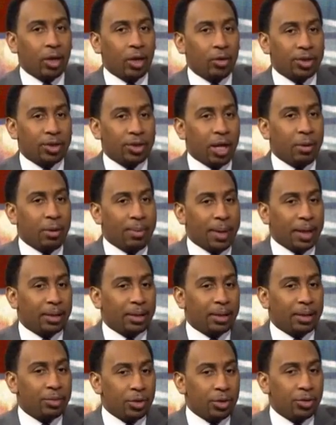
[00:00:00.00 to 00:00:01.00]
Odell
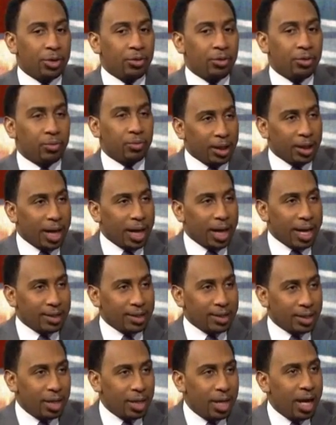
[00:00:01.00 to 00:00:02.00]
Beckham Jr.
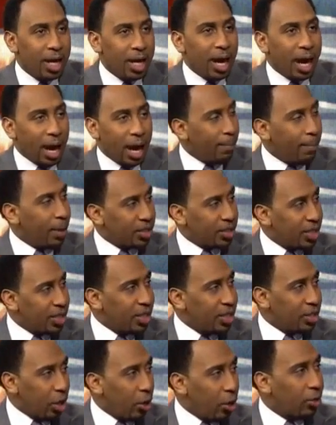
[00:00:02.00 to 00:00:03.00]
realizes how much
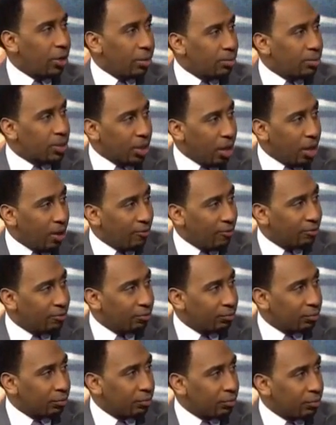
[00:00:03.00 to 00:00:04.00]
he's hurt himself.
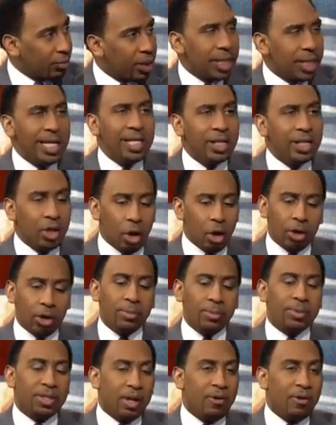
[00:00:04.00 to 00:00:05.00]
He's hurt
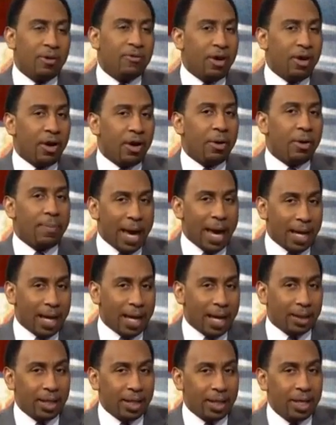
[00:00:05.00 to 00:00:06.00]
himself very
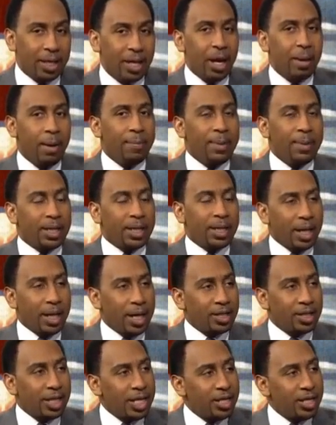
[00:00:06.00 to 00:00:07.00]
badly
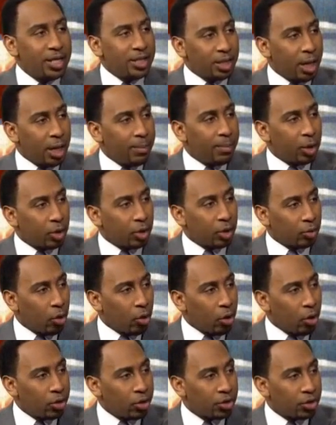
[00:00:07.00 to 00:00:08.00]
because he
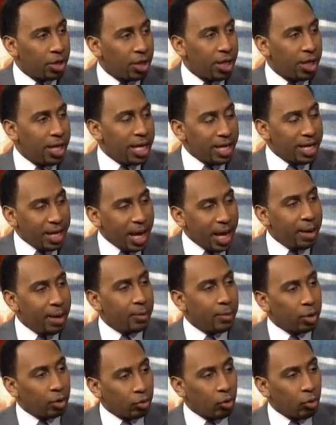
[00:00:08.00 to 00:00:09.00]
came
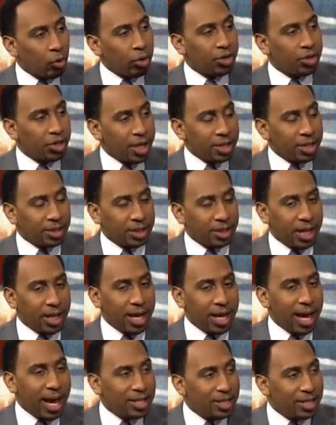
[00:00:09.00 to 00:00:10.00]
across
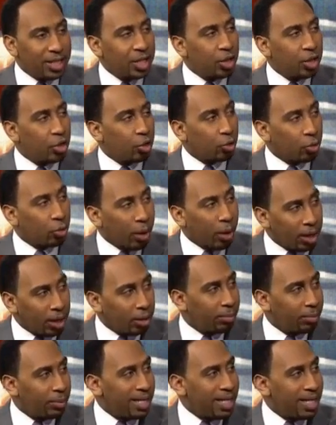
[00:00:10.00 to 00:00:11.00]
yesterday as
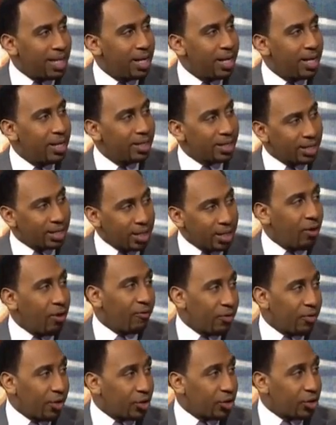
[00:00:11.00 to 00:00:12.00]
incredibly
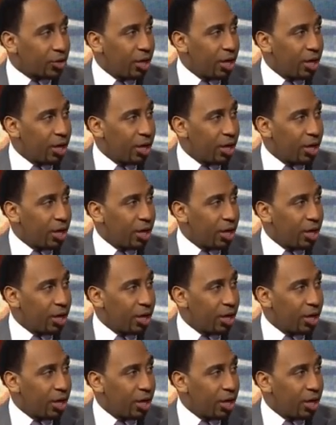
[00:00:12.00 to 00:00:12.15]
selfish.